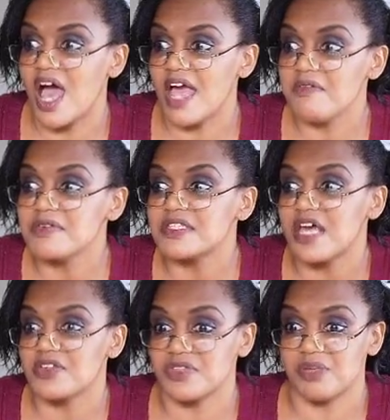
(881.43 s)
I was
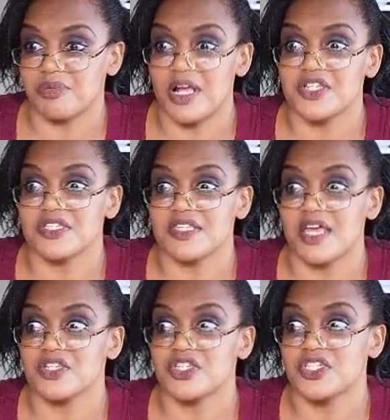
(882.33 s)
under the impression that